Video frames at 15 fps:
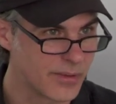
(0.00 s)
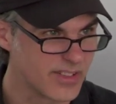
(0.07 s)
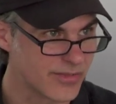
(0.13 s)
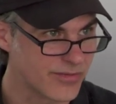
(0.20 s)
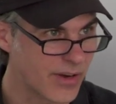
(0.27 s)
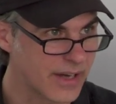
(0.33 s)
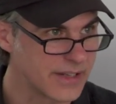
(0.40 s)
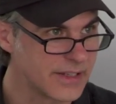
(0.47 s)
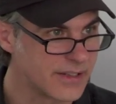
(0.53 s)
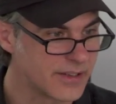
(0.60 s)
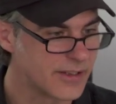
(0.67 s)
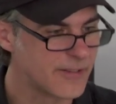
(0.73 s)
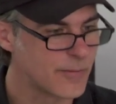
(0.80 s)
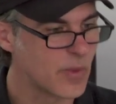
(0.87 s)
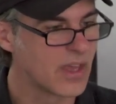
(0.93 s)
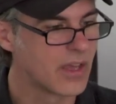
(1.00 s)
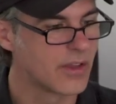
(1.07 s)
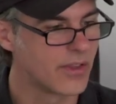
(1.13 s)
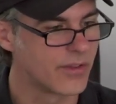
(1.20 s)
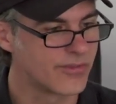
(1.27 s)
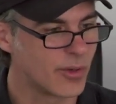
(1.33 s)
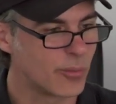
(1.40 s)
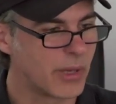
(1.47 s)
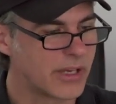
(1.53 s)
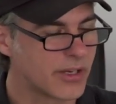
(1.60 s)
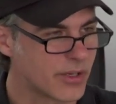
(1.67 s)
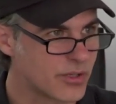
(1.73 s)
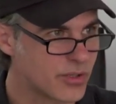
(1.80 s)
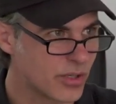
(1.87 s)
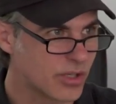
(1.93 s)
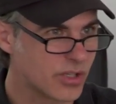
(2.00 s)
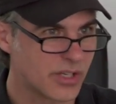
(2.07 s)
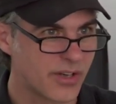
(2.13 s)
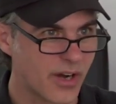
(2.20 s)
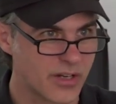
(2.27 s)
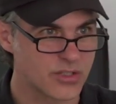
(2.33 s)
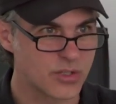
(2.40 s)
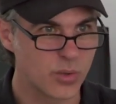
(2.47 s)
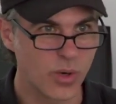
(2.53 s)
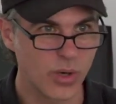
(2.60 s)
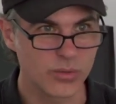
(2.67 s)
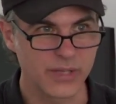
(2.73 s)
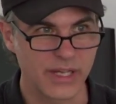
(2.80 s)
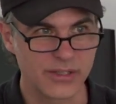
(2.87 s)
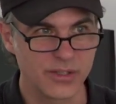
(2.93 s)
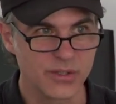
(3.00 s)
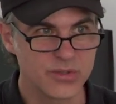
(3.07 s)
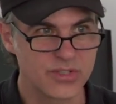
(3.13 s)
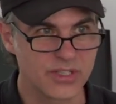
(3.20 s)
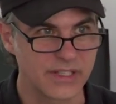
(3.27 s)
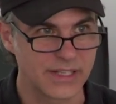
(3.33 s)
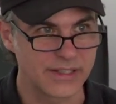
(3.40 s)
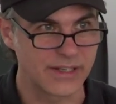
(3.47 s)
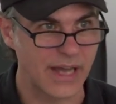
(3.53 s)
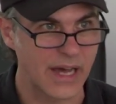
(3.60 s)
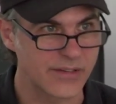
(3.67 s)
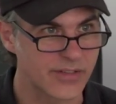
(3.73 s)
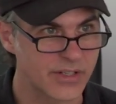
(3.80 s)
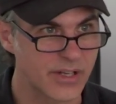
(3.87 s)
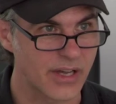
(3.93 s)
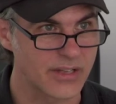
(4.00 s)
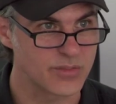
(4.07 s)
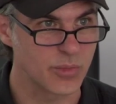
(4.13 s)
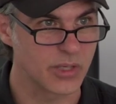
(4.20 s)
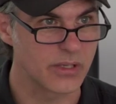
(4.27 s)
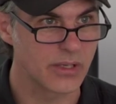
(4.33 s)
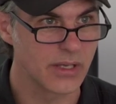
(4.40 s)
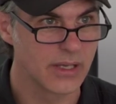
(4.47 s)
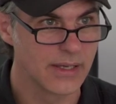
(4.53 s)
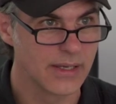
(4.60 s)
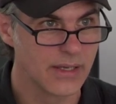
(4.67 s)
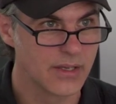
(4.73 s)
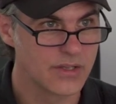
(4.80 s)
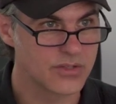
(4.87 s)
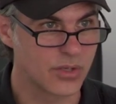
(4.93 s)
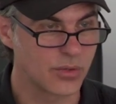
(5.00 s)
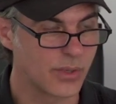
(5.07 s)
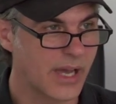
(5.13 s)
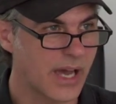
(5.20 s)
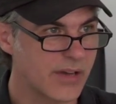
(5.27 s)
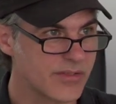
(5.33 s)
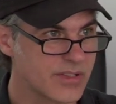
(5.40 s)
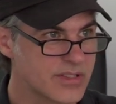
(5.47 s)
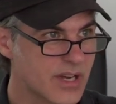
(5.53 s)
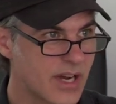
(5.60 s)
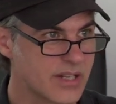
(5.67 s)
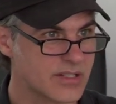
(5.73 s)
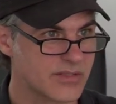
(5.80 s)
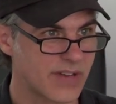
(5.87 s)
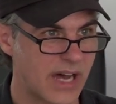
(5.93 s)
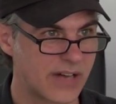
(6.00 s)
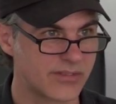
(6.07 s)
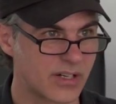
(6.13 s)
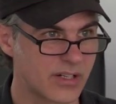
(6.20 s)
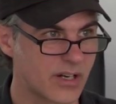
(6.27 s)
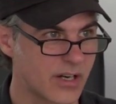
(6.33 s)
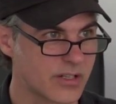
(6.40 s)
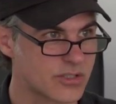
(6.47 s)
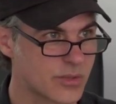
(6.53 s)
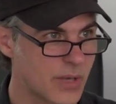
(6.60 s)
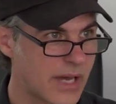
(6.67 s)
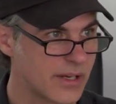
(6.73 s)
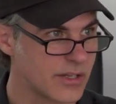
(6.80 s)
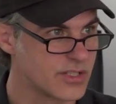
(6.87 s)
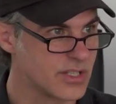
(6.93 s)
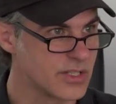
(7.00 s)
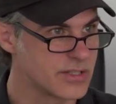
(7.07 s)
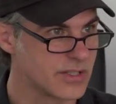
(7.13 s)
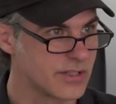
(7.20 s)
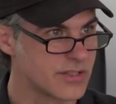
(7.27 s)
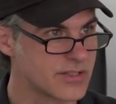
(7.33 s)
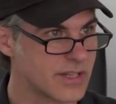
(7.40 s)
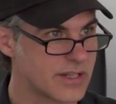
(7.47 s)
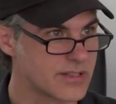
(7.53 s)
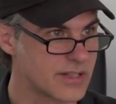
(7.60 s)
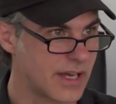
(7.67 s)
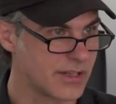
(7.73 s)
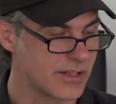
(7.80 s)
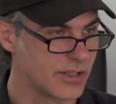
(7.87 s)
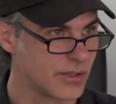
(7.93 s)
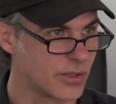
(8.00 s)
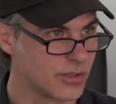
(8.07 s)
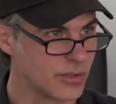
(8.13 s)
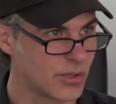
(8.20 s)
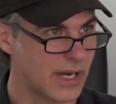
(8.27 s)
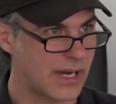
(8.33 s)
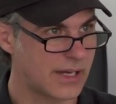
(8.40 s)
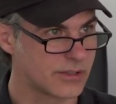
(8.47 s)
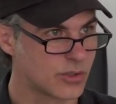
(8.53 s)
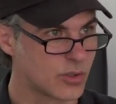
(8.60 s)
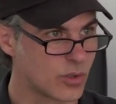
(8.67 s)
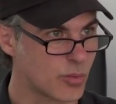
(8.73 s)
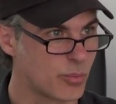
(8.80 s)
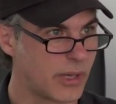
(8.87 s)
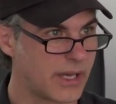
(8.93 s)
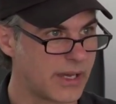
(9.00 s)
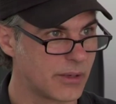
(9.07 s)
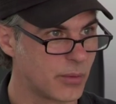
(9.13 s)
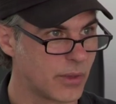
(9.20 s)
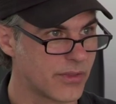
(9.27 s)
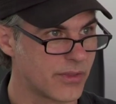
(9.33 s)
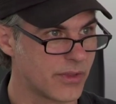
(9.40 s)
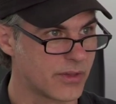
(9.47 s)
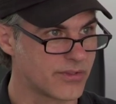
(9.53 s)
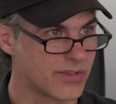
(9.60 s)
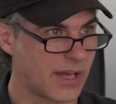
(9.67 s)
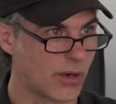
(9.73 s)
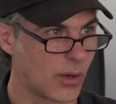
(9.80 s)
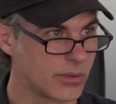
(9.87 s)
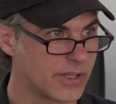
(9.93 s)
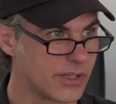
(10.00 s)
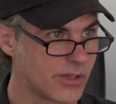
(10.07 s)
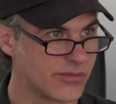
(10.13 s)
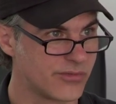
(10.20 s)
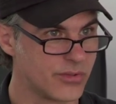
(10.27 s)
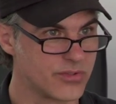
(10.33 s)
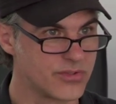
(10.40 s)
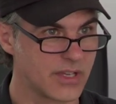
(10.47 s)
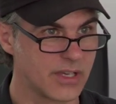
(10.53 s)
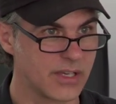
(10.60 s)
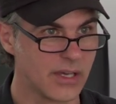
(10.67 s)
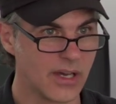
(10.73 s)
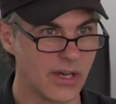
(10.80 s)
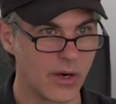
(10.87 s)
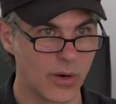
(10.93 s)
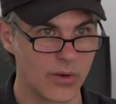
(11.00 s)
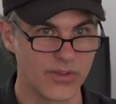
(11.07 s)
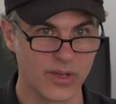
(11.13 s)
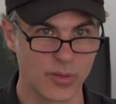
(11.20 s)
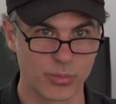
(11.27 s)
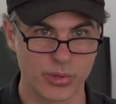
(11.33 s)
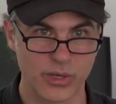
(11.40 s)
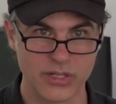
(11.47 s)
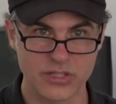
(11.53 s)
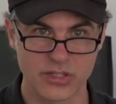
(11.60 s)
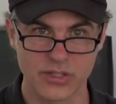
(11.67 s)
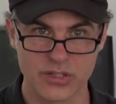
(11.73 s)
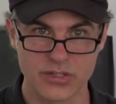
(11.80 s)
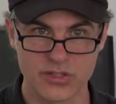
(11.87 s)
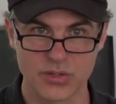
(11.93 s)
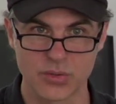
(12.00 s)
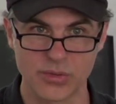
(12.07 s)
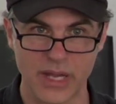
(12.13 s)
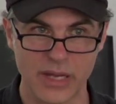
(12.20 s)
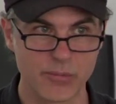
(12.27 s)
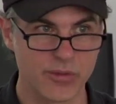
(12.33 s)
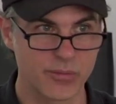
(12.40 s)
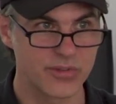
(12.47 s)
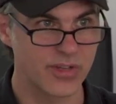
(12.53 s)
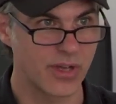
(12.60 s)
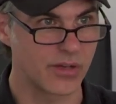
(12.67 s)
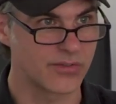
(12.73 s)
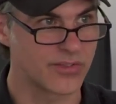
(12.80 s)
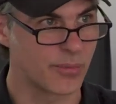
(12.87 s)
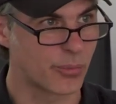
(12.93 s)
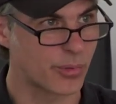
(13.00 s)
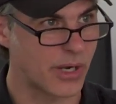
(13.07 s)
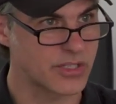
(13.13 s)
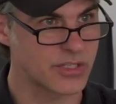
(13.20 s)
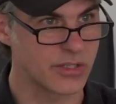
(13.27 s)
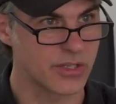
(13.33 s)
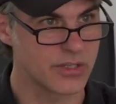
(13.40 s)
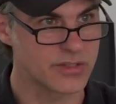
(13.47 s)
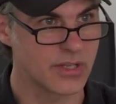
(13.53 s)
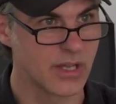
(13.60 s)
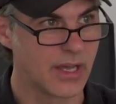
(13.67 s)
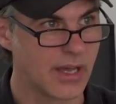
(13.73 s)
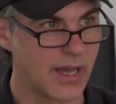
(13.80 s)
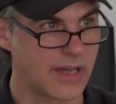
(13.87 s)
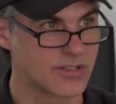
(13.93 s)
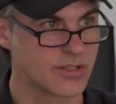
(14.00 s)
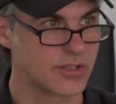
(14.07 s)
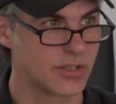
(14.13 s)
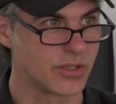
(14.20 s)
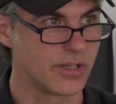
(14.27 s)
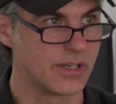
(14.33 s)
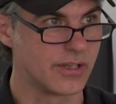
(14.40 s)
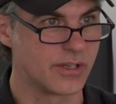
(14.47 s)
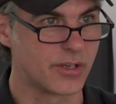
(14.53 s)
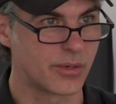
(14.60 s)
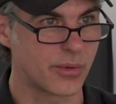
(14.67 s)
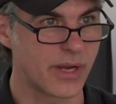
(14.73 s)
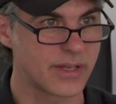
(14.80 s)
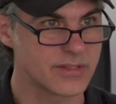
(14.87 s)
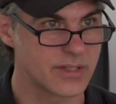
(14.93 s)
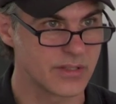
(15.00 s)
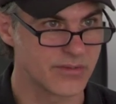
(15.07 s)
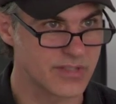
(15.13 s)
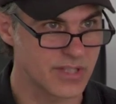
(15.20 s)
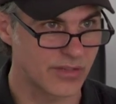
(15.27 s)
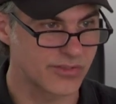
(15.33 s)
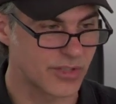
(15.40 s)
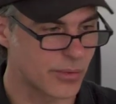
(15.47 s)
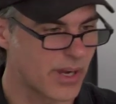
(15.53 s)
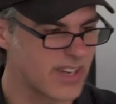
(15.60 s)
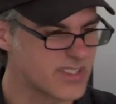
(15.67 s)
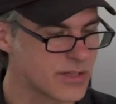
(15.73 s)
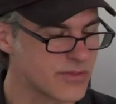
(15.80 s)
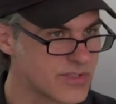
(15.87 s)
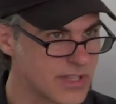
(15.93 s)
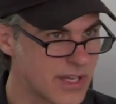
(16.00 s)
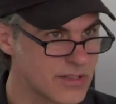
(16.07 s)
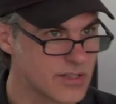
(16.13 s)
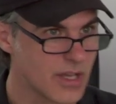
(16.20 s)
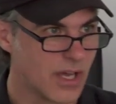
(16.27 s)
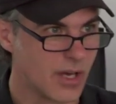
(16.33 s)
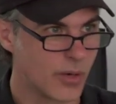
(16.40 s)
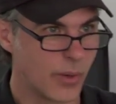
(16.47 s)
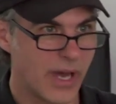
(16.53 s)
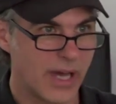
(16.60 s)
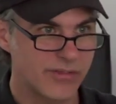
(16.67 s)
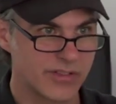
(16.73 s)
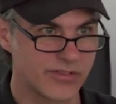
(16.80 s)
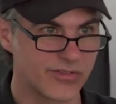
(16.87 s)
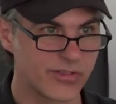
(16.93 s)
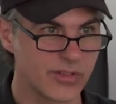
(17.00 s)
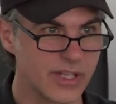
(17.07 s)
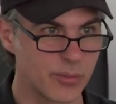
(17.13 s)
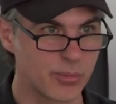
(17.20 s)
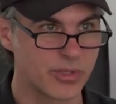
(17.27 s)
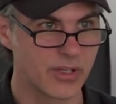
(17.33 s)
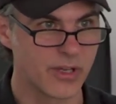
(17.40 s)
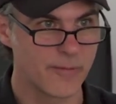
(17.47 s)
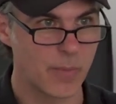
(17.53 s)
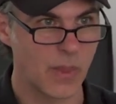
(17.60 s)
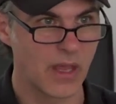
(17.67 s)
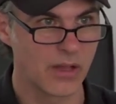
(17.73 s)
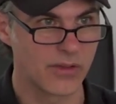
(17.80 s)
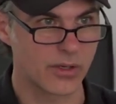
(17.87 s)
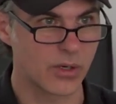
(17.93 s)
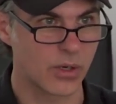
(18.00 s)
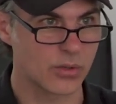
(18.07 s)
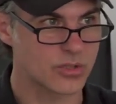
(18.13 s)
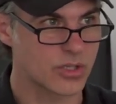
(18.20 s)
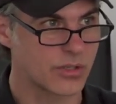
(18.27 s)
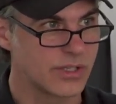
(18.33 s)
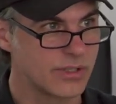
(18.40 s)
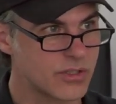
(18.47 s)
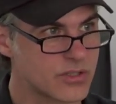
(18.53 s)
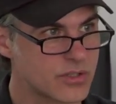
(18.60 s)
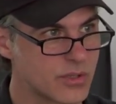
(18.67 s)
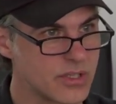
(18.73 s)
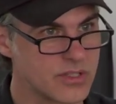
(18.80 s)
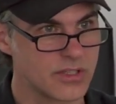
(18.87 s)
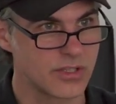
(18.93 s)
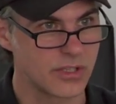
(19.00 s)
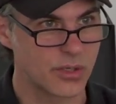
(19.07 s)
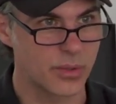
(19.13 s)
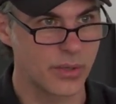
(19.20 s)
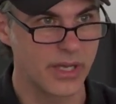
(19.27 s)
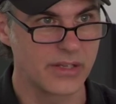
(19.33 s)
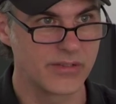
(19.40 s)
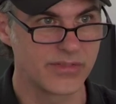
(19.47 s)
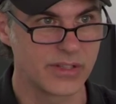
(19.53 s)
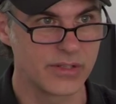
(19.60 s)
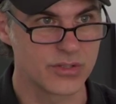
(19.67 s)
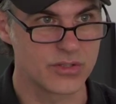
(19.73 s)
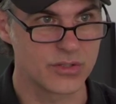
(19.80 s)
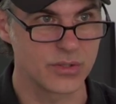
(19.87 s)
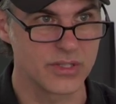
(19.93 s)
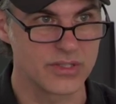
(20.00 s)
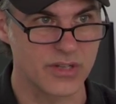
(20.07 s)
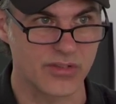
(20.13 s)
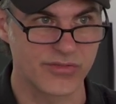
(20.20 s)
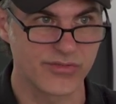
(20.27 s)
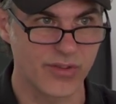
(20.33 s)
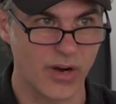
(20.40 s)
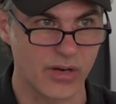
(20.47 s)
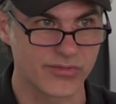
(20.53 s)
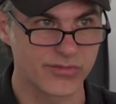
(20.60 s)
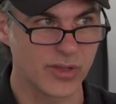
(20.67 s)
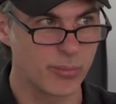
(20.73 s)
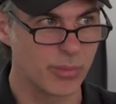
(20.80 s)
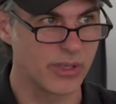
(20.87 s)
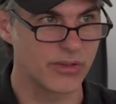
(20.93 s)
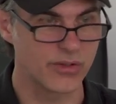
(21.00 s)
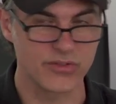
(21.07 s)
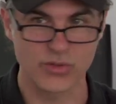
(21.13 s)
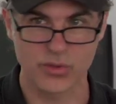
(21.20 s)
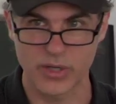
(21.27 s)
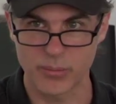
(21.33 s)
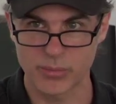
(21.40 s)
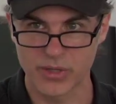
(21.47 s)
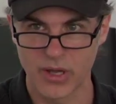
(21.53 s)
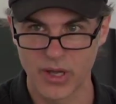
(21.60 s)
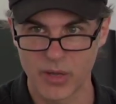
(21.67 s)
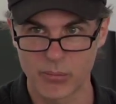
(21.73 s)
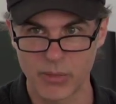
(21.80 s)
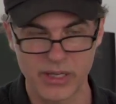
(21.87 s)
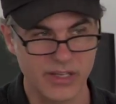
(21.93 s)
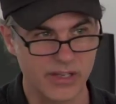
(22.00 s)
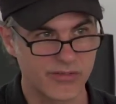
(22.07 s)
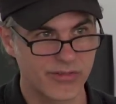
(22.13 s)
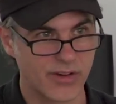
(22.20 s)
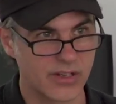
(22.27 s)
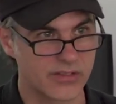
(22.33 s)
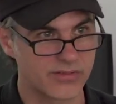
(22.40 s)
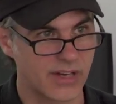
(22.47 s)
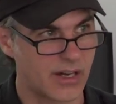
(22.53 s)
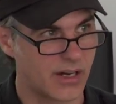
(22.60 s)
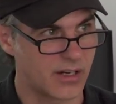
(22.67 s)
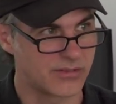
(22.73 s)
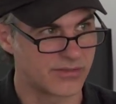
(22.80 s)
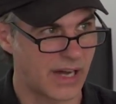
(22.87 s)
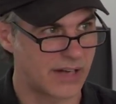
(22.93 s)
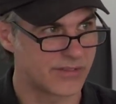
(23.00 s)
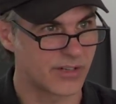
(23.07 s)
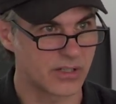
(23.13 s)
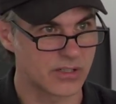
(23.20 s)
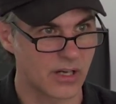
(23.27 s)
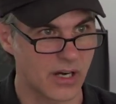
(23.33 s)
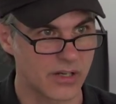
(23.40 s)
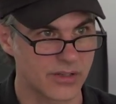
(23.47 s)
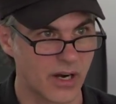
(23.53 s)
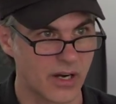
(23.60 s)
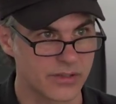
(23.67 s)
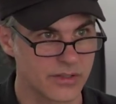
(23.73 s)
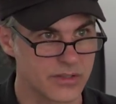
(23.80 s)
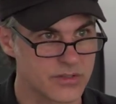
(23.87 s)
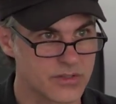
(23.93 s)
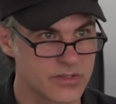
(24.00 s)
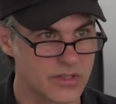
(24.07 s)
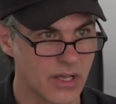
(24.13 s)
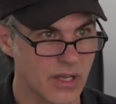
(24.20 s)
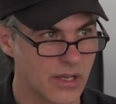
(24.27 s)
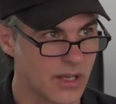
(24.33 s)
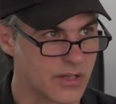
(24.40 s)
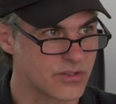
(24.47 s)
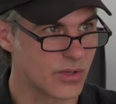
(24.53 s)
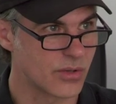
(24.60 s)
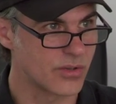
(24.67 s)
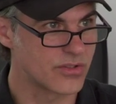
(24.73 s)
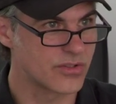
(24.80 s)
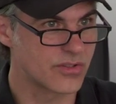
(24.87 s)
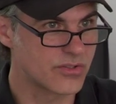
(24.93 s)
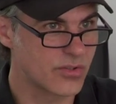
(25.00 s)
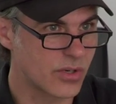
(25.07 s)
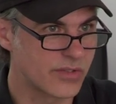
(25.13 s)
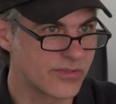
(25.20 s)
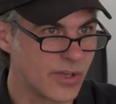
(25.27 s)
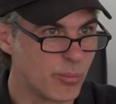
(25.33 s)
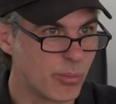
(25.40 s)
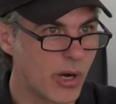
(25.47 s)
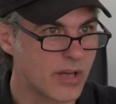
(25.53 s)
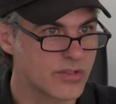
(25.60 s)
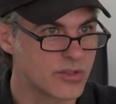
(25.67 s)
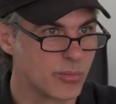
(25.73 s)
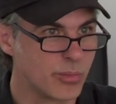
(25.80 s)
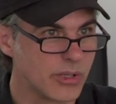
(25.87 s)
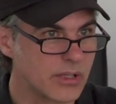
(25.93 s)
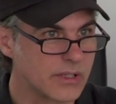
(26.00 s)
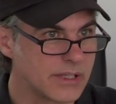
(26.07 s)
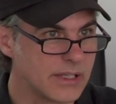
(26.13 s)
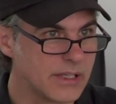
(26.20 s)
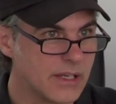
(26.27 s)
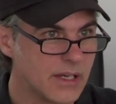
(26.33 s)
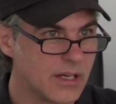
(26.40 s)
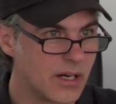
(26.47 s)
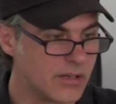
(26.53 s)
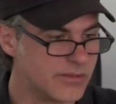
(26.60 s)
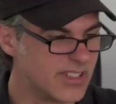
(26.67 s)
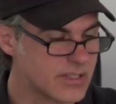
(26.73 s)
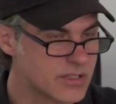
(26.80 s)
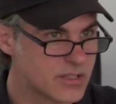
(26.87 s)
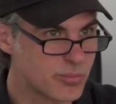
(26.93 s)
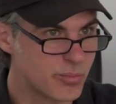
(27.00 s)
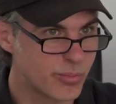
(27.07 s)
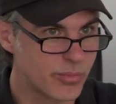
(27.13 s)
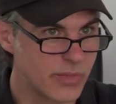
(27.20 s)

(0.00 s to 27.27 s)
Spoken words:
define it, the filmmaker took Godard's quote and used it in an advertisement. So we have these kinds of avant-garde strategies in the sense that, you know, you had Courbet with the Salon des Refusés, or the Impressionists who named themselves Impressionists in a self-derisive sense. We have it flipped. The culture industries and the creative industries are flipping the script, making fun of avant-garde artists. And so there's a sort of impossibility of its